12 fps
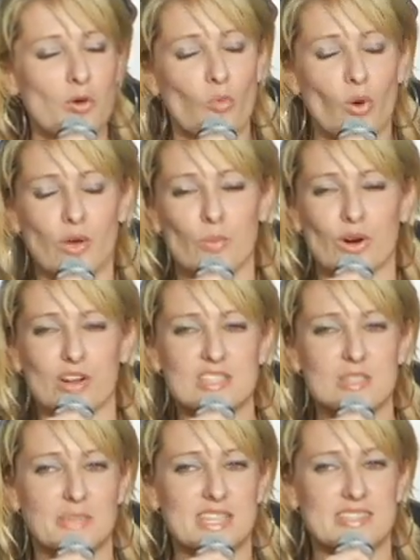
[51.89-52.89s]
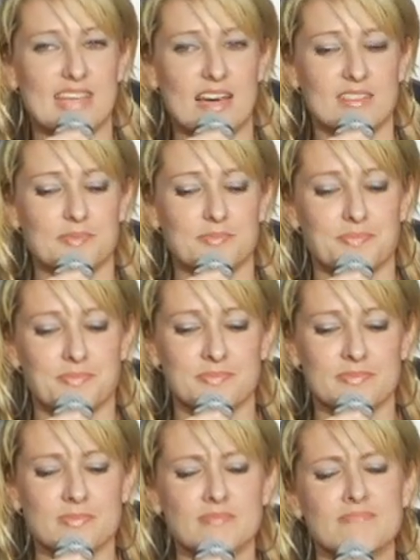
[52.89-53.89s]
One word spits out.
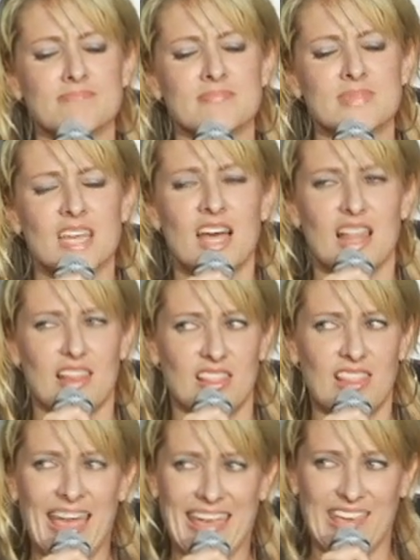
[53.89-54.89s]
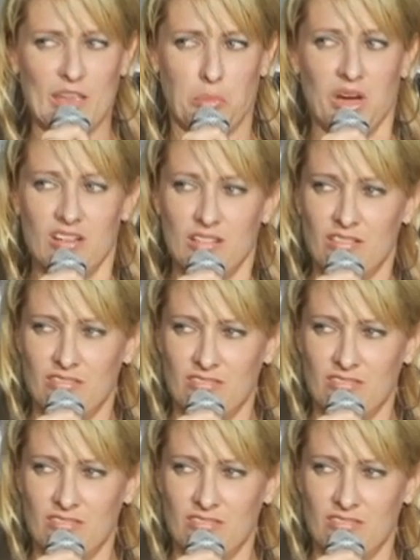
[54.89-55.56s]
Lame.